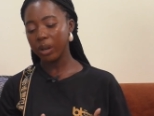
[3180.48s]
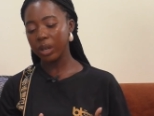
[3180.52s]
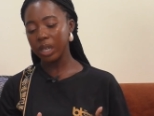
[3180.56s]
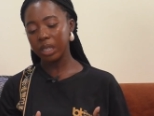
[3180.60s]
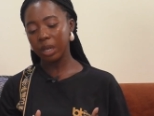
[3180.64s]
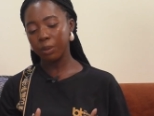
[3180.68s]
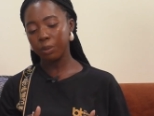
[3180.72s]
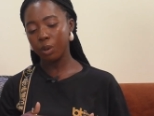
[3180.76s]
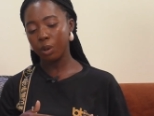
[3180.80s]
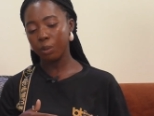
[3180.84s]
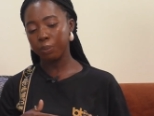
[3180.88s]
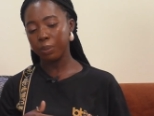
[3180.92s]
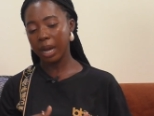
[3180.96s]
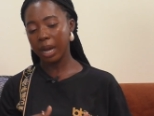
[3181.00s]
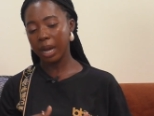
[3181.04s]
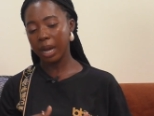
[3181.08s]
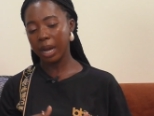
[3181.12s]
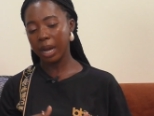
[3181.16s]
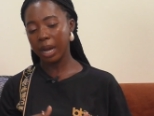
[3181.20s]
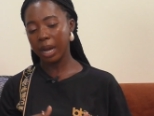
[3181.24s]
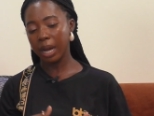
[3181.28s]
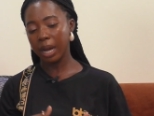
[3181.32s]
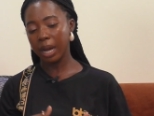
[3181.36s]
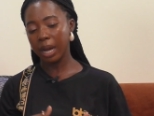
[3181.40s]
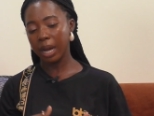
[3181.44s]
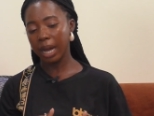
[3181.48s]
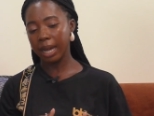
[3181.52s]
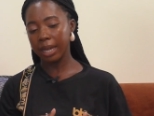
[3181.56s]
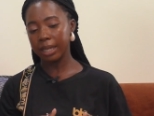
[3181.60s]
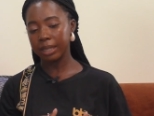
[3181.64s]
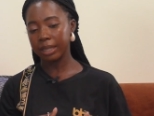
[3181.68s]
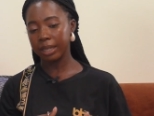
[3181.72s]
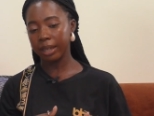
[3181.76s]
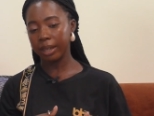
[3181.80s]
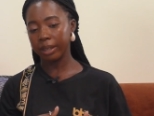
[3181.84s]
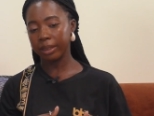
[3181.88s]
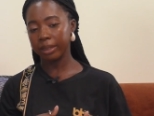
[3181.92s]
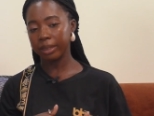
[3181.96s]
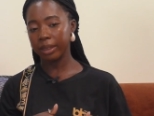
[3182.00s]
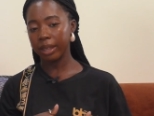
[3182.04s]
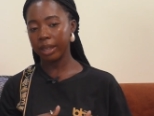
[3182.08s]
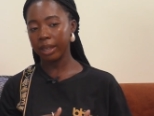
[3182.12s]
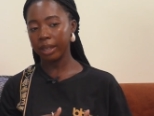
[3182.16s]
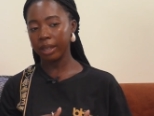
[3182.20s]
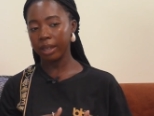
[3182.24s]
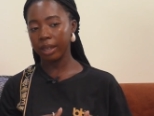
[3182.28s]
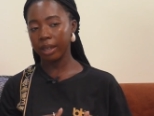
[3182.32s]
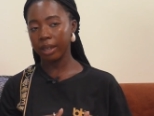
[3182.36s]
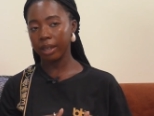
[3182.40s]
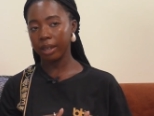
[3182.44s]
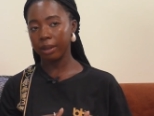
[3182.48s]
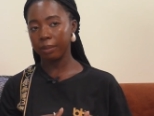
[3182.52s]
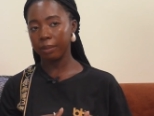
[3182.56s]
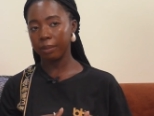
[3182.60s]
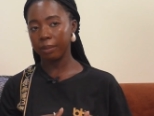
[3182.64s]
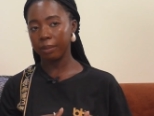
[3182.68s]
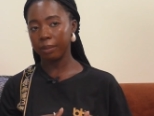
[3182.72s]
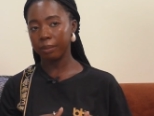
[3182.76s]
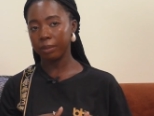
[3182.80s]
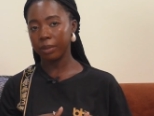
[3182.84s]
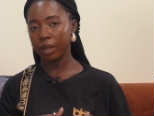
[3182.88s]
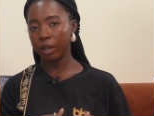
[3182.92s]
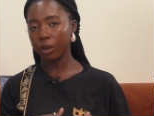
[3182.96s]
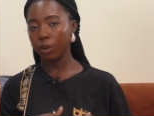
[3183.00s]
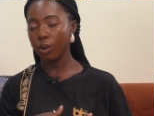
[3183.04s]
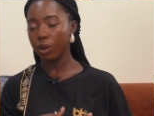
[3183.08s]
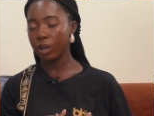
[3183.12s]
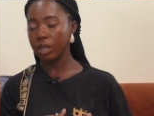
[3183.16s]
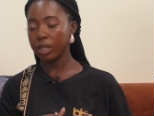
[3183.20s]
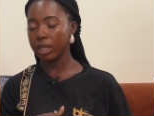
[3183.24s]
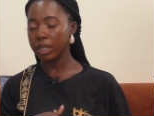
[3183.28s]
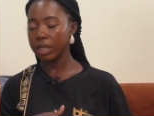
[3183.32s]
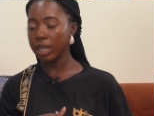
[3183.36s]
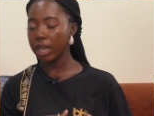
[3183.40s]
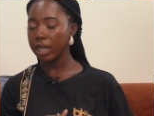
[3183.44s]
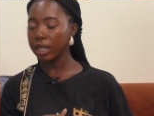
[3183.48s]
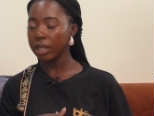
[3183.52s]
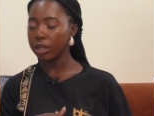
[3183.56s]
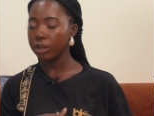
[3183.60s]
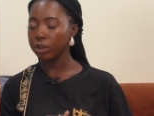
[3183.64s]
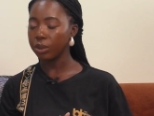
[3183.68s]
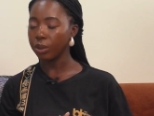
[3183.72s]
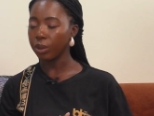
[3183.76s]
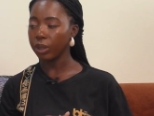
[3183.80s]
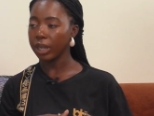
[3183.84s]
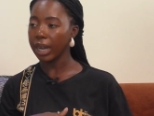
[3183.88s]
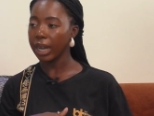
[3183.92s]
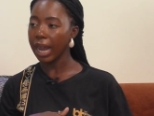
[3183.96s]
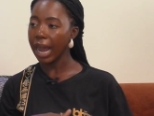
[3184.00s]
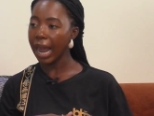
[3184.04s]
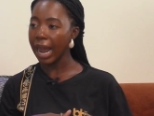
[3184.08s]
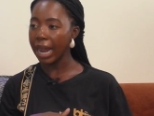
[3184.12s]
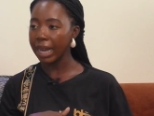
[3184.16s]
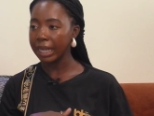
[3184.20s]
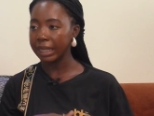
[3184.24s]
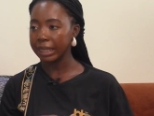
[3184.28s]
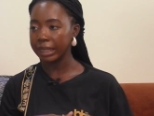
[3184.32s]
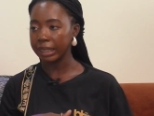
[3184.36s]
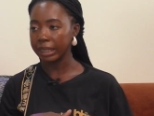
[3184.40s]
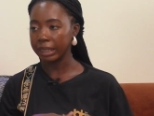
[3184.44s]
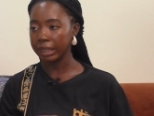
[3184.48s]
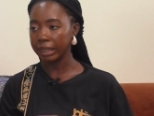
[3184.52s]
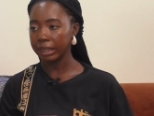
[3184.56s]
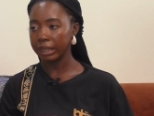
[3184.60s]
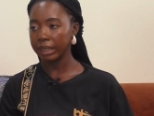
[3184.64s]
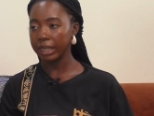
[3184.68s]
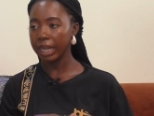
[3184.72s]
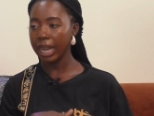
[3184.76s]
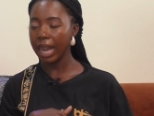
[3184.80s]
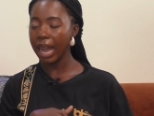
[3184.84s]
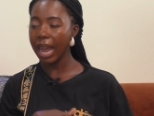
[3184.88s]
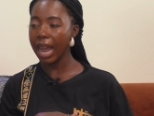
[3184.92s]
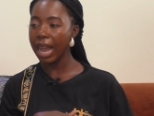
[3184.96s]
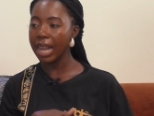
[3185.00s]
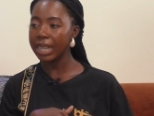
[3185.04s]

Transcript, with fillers: With the reusable pass, the thing, um, the concern is on hygiene, yes.